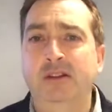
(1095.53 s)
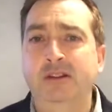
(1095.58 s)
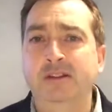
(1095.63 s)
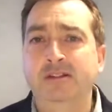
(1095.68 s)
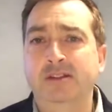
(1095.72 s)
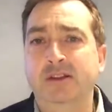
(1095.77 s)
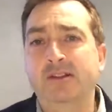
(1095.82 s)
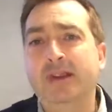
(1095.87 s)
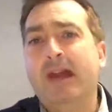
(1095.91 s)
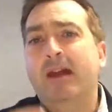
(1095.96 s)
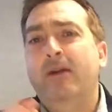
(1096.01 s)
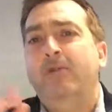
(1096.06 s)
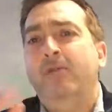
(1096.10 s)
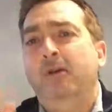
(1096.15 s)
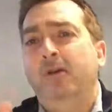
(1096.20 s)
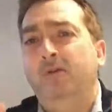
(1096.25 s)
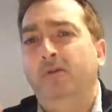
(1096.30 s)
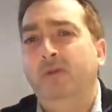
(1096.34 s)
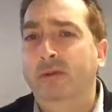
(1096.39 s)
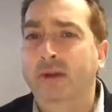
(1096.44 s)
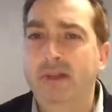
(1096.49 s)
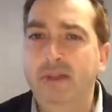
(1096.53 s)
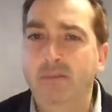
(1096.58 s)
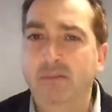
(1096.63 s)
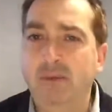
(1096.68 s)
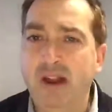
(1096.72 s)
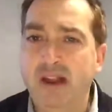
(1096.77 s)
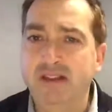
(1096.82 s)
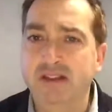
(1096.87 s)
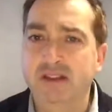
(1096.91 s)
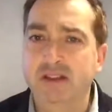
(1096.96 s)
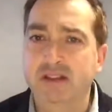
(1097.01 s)
So now we're in the
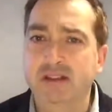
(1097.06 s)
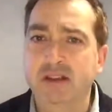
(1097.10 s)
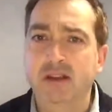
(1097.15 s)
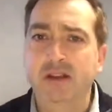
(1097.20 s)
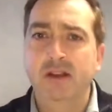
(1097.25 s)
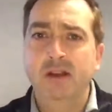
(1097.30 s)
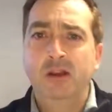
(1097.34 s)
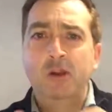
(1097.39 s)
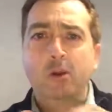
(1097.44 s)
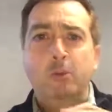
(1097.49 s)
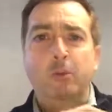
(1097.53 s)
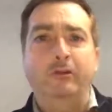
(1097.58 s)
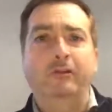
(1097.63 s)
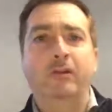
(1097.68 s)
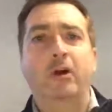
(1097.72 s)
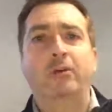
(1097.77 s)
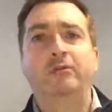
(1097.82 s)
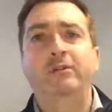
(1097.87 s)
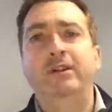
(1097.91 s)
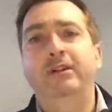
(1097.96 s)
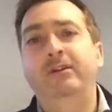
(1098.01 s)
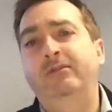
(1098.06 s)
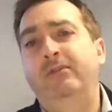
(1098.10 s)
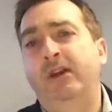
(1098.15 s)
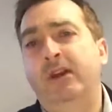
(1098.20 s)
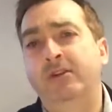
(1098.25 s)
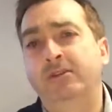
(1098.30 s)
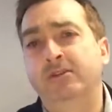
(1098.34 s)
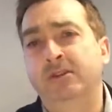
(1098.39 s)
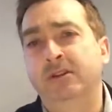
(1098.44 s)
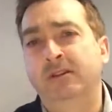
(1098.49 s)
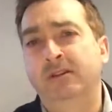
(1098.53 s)
present. We've got rid of
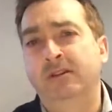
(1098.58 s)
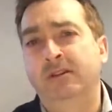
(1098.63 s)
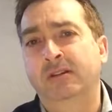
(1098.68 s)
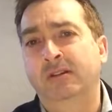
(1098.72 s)
those.